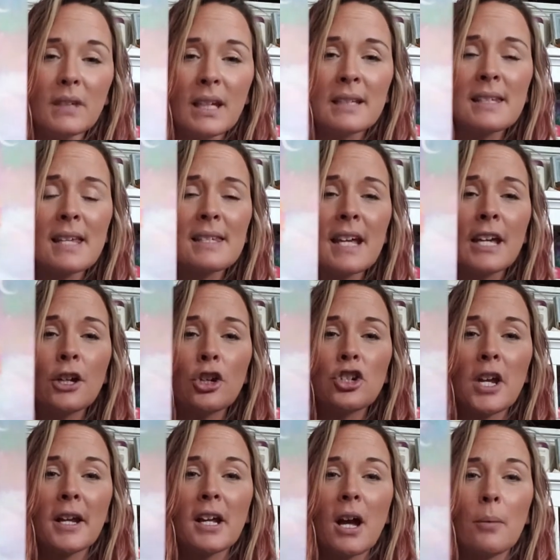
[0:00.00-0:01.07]
it says
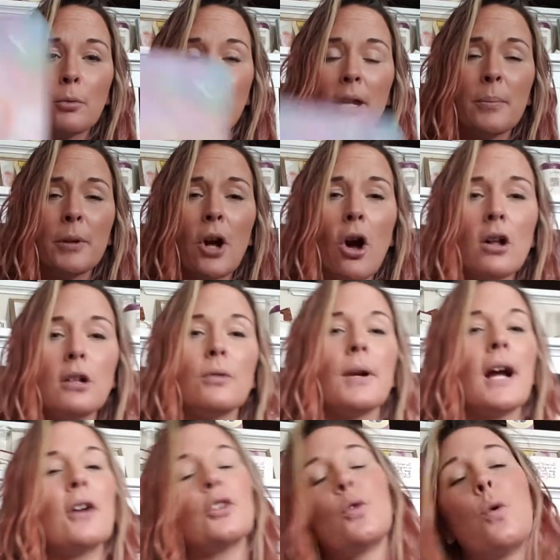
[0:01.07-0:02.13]
energetic upgrade, but all
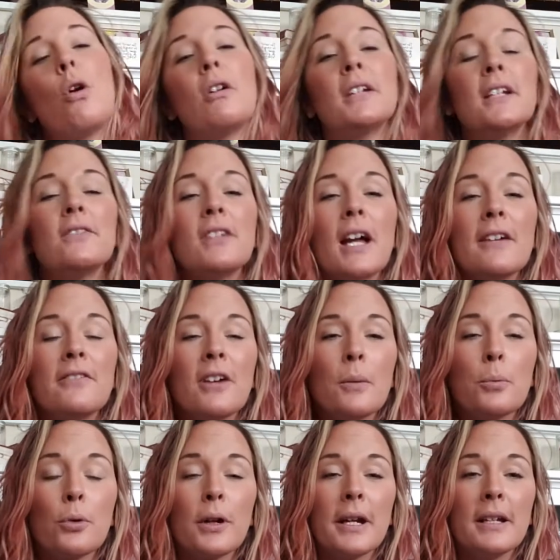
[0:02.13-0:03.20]
around quality of life
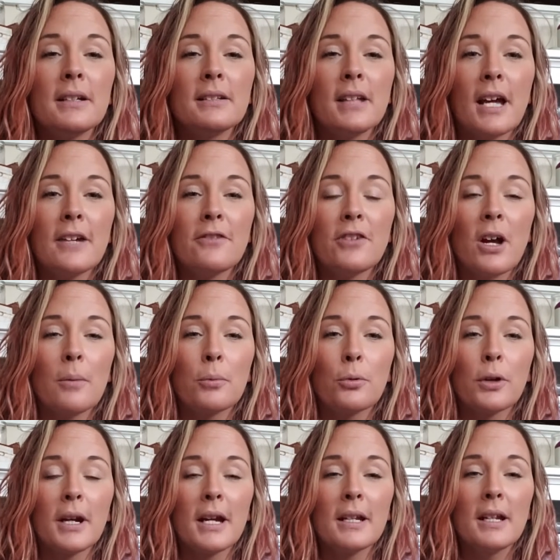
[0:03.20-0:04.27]

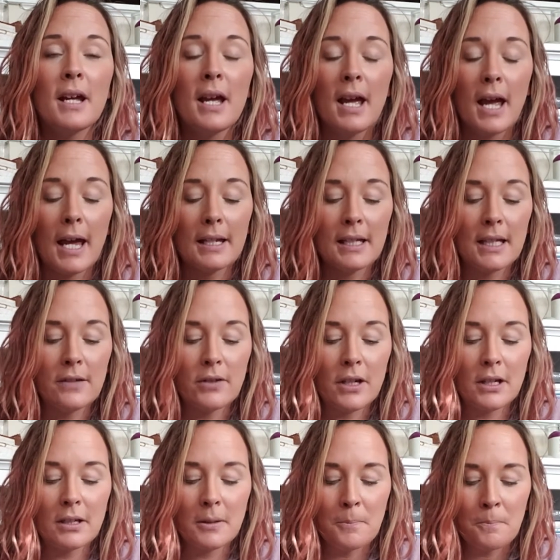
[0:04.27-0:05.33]
upgrade, and
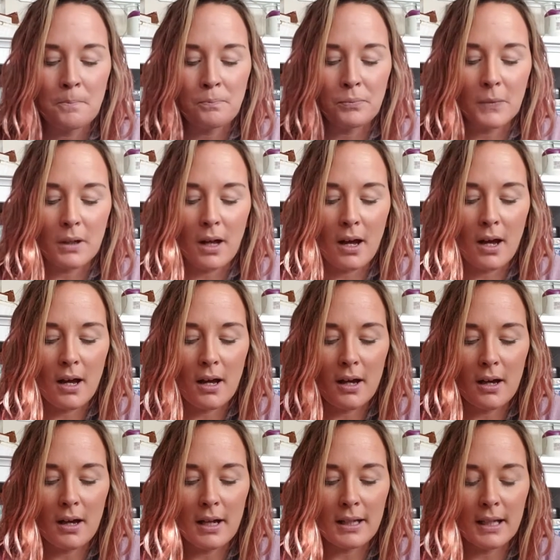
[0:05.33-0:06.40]
even,
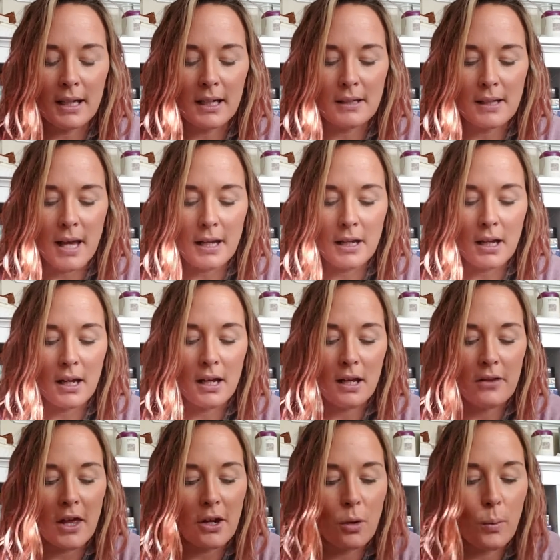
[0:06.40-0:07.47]
again,
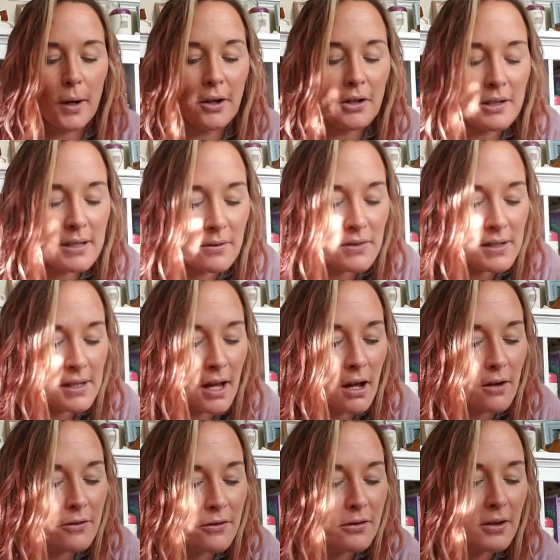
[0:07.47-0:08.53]
that awareness of
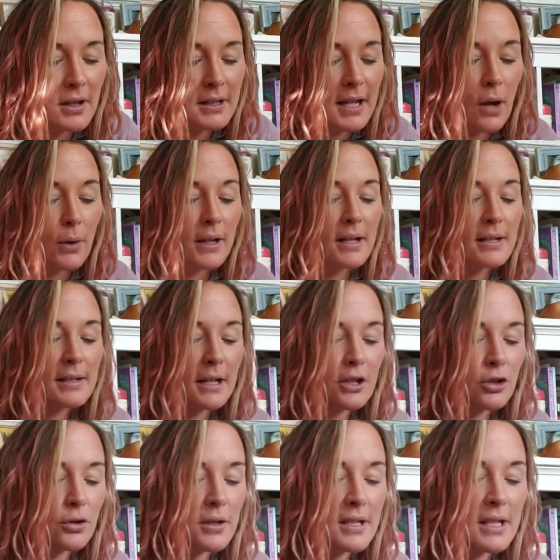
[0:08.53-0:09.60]
self. Now, it is
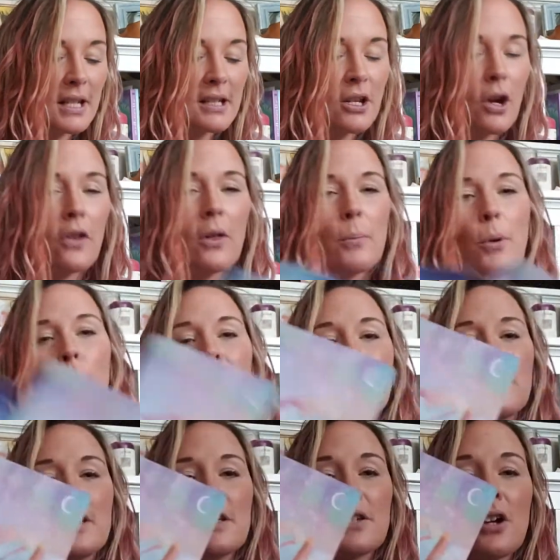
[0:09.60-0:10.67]
interesting, though, that both of
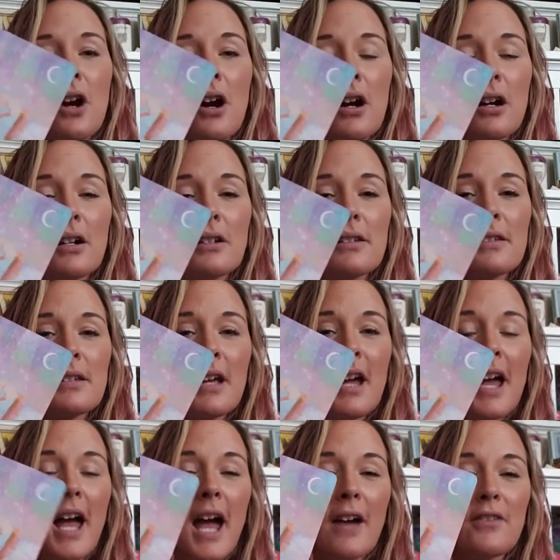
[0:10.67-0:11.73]
these cards
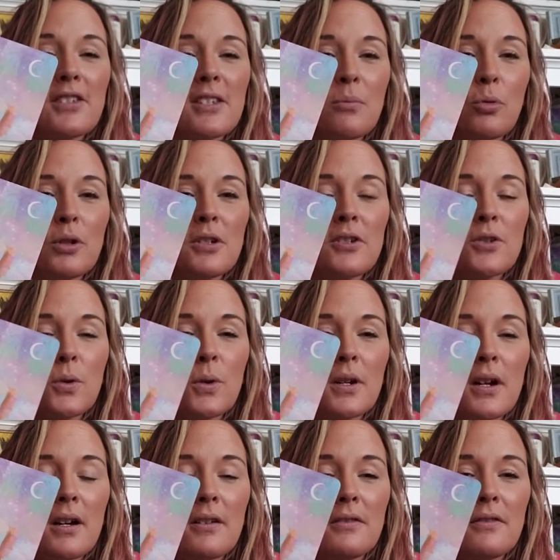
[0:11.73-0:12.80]
have someone sort
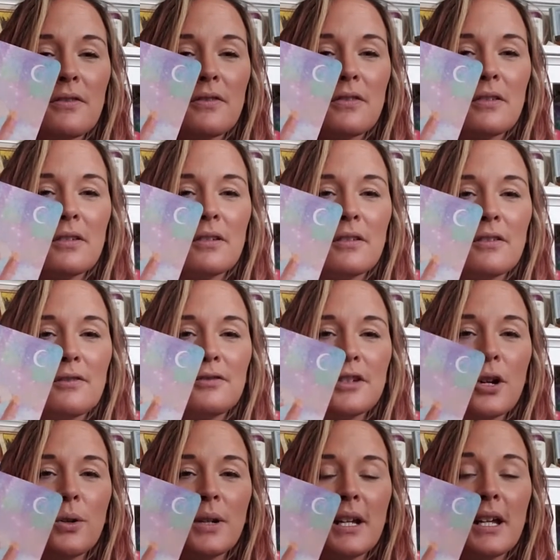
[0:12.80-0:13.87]
of
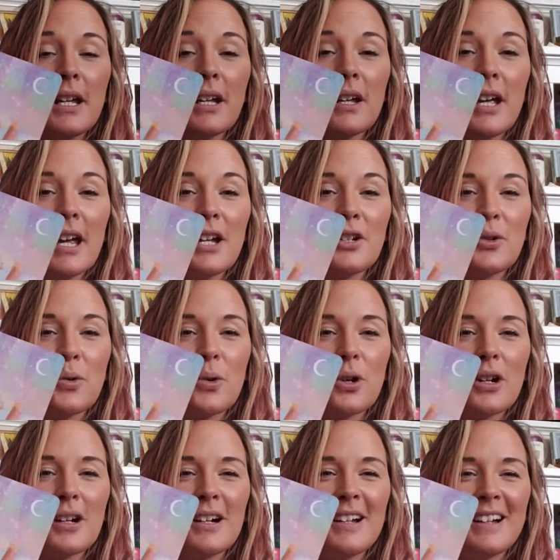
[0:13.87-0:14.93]
floating and
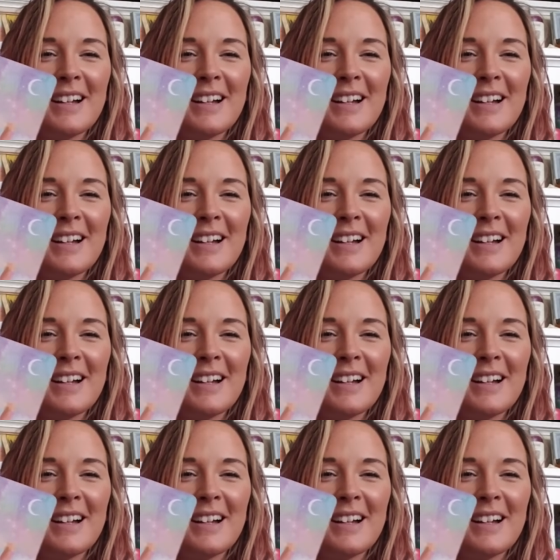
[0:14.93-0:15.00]
or,